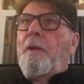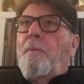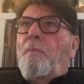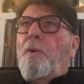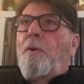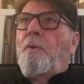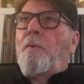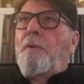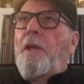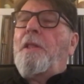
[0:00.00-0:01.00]
But
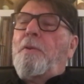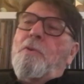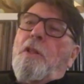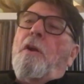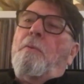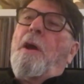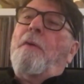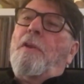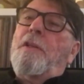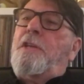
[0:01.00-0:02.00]
yeah, there was a lot of
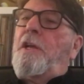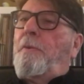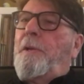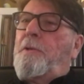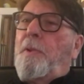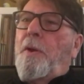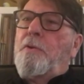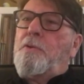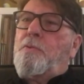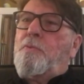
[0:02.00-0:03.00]
rivalry. Teardrop
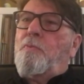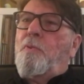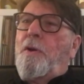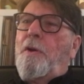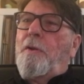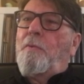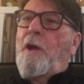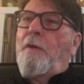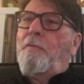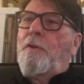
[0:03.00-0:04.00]
Explodes were
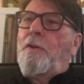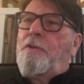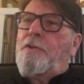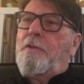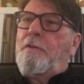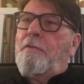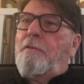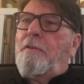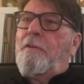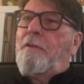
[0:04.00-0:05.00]
rivals,
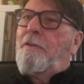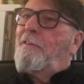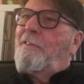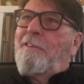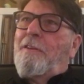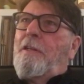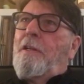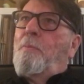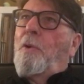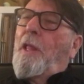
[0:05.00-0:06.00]

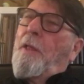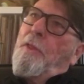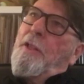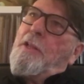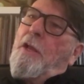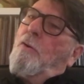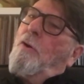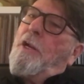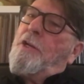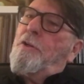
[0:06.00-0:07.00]
but like things like
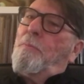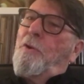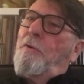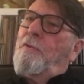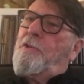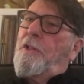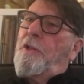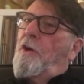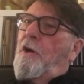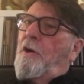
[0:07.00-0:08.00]
Orchestral Maneuvers in the
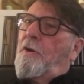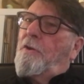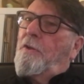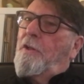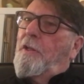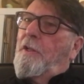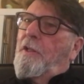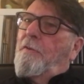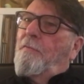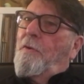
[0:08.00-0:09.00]
Dark,
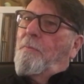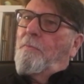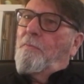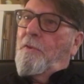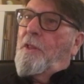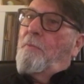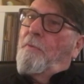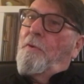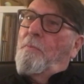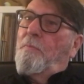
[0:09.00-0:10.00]
they
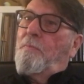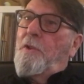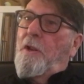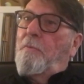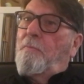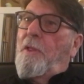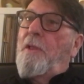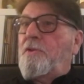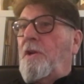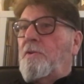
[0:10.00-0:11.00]

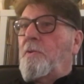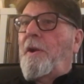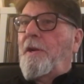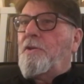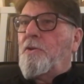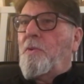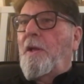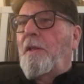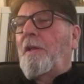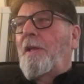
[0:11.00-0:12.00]
used to go to Eric's as
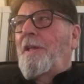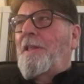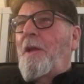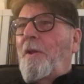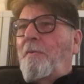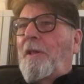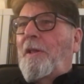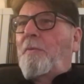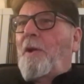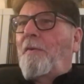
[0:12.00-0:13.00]
well. They weren't
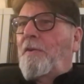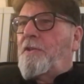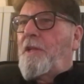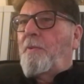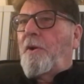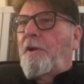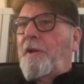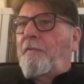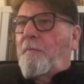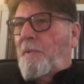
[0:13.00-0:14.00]
really rivals. They were on a
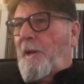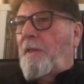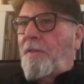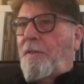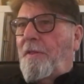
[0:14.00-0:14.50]
different path.